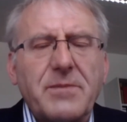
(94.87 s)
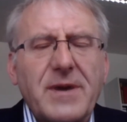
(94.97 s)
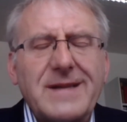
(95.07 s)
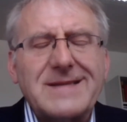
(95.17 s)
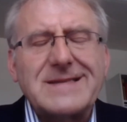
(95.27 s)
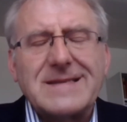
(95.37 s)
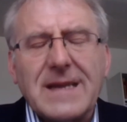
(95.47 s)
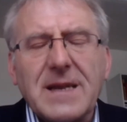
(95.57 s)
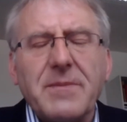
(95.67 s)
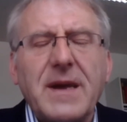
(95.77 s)
but
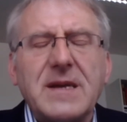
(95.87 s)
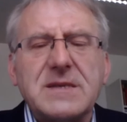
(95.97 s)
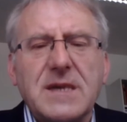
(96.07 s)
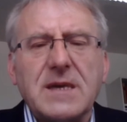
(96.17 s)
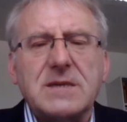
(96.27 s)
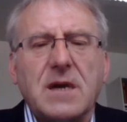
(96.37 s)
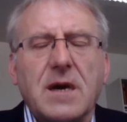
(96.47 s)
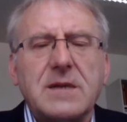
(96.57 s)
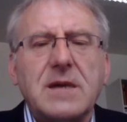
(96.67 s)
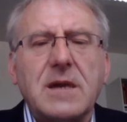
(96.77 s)
still many things are
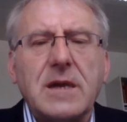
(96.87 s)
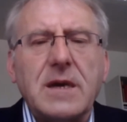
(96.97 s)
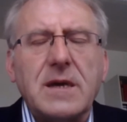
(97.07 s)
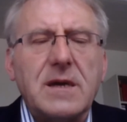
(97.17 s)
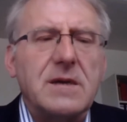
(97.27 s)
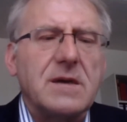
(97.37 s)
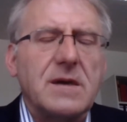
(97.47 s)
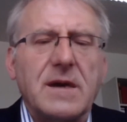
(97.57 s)
unclear here,